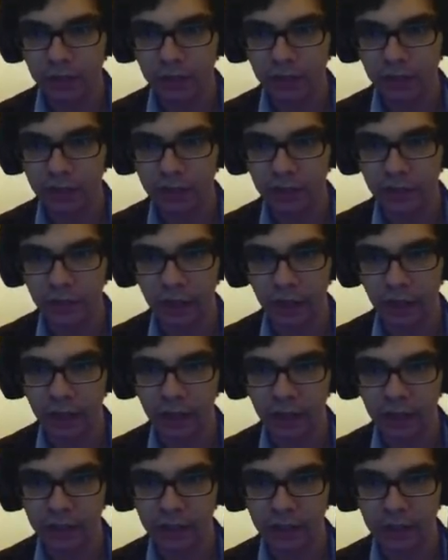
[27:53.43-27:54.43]
This is the
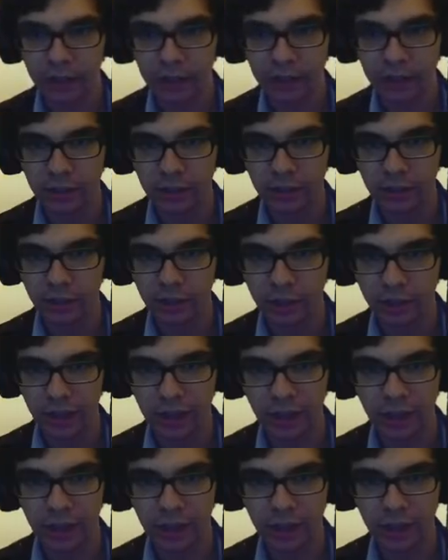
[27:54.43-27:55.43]
TARDIS.
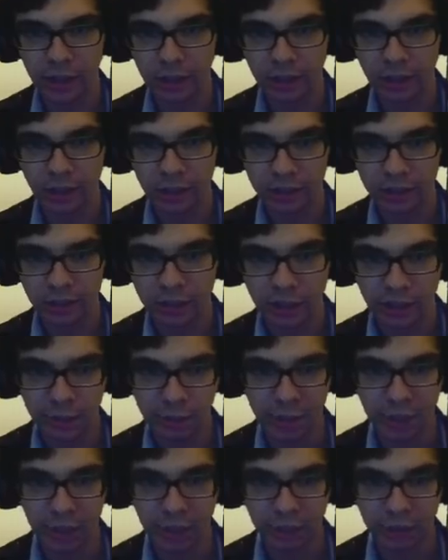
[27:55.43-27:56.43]
There, a little sneak
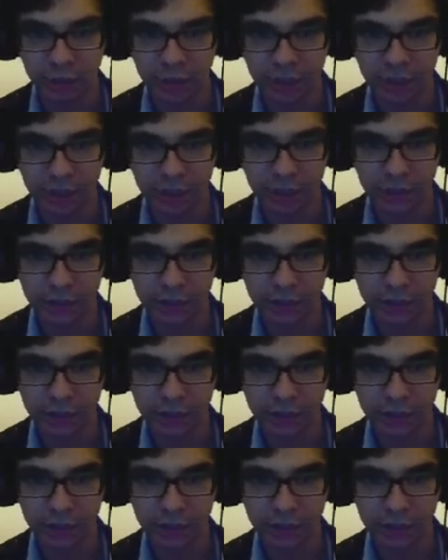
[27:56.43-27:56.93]
peek of it.